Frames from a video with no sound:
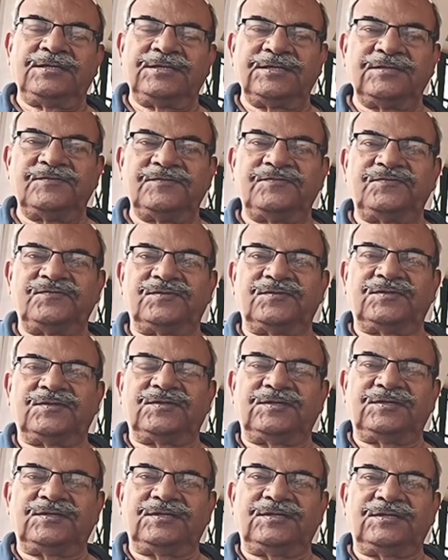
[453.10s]
give
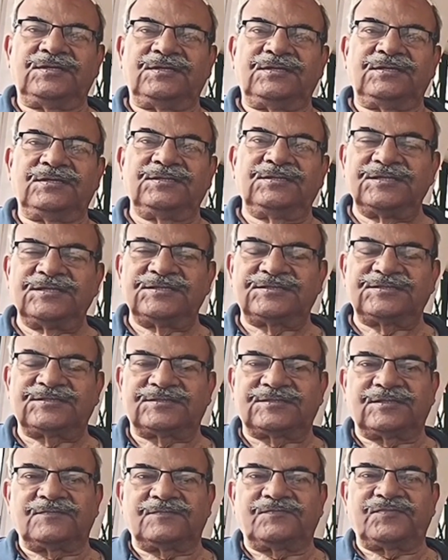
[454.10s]

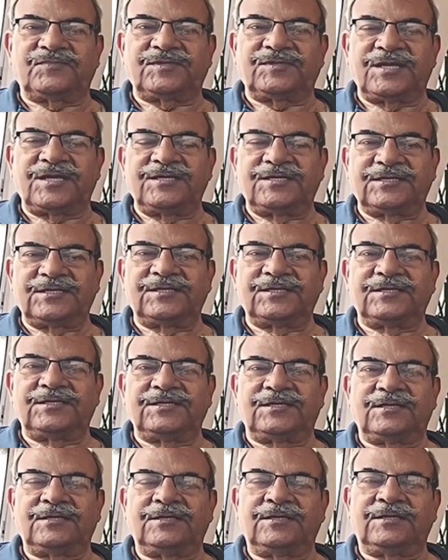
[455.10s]
this
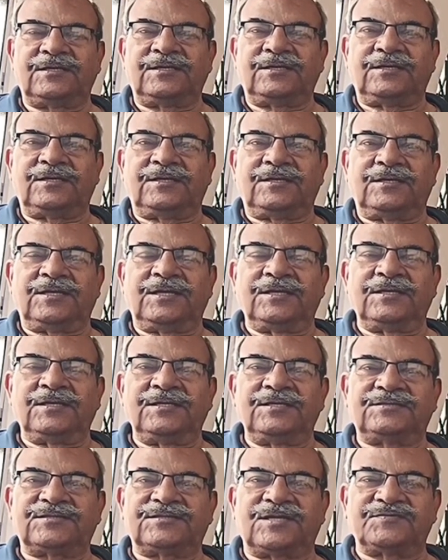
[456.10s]
criteria
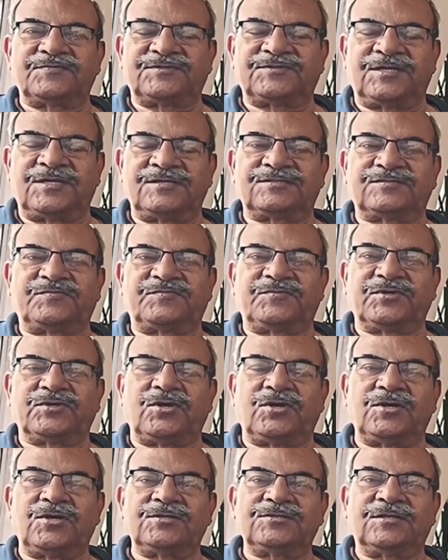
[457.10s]
any substance
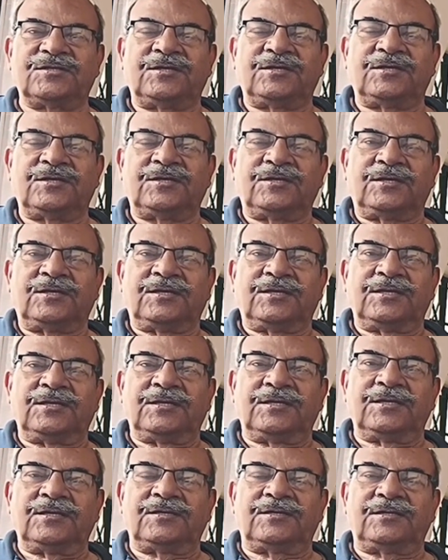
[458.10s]
because
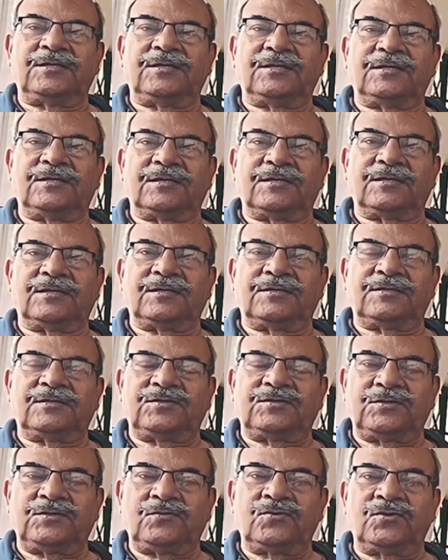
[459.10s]
it
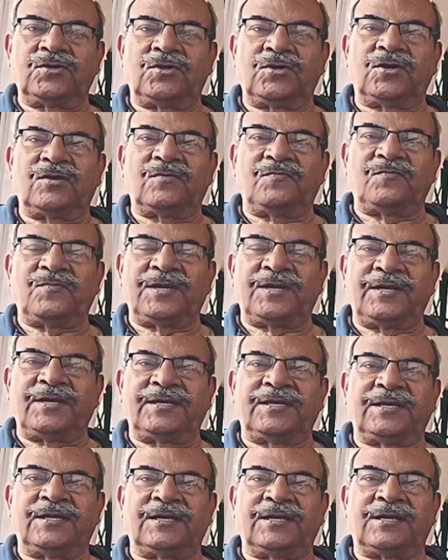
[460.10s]
could not
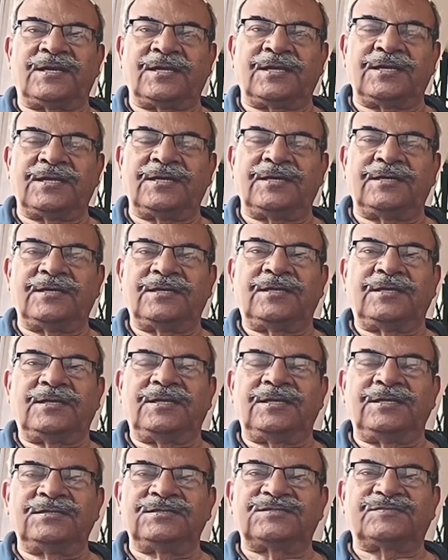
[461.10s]
maintain height
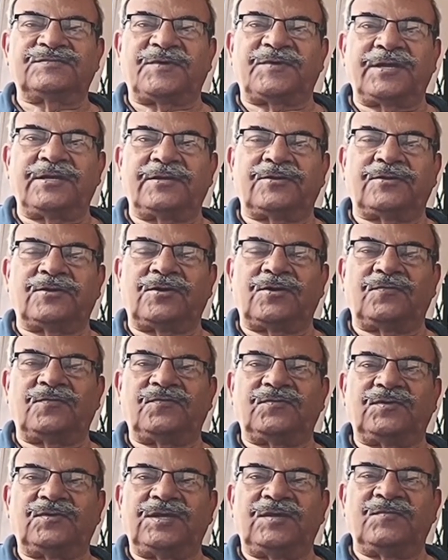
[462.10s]
in spite
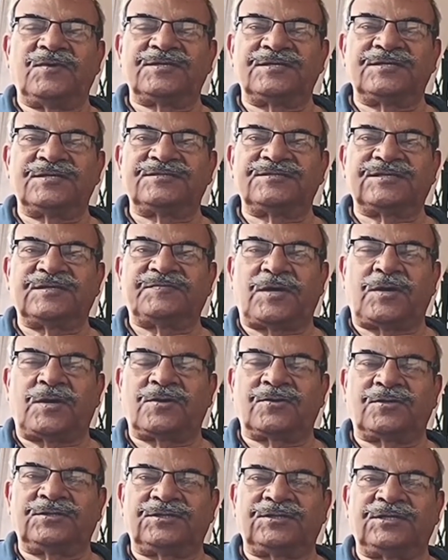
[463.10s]
of emergency
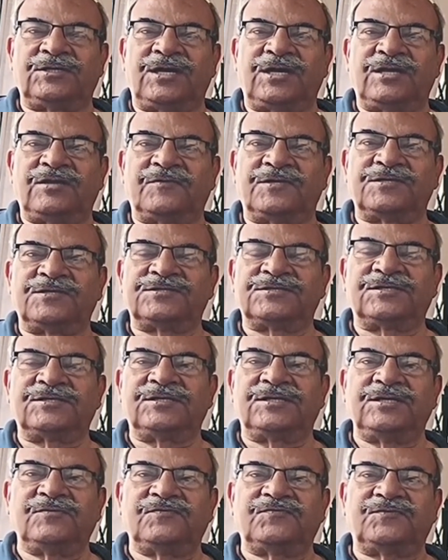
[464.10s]
power on the live
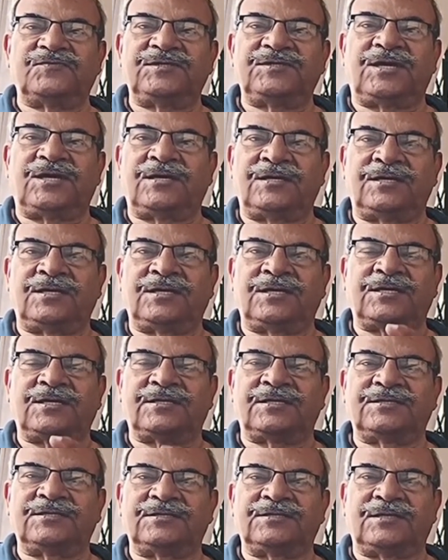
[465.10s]
engine if the
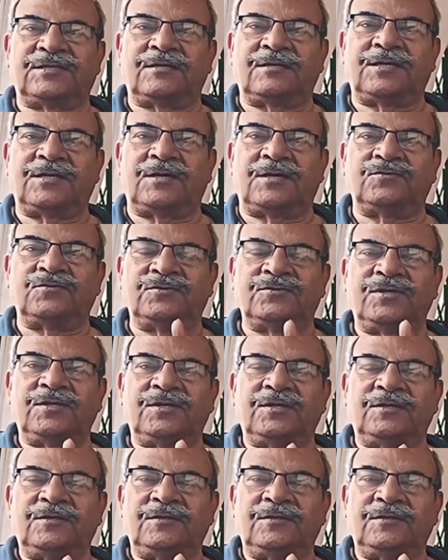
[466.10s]
undercarriage are down,